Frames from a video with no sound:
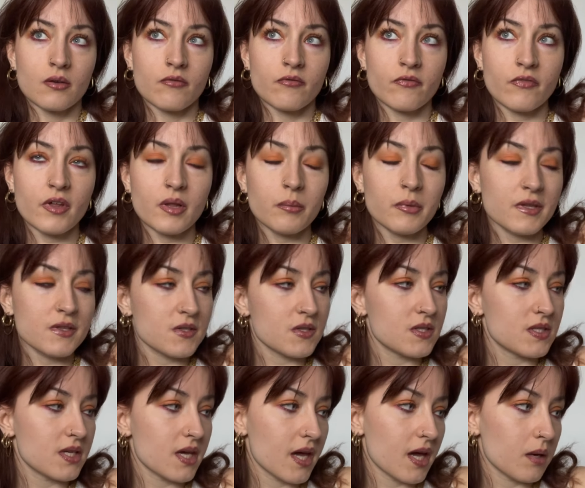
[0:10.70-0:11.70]
filming
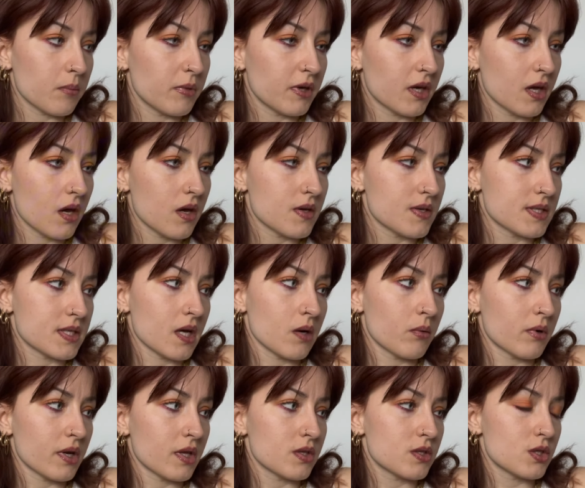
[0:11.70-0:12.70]
today because I
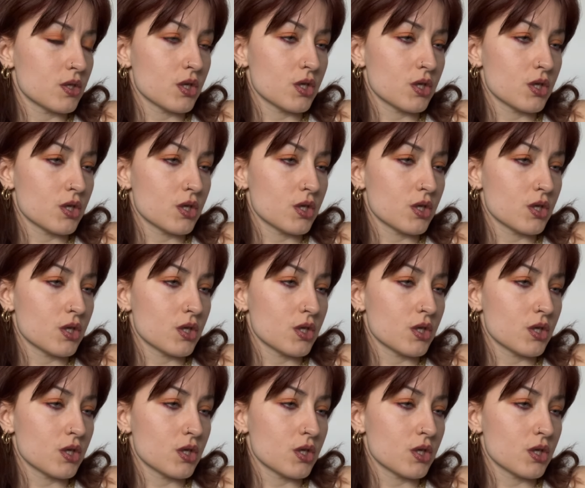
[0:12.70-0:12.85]
wanted to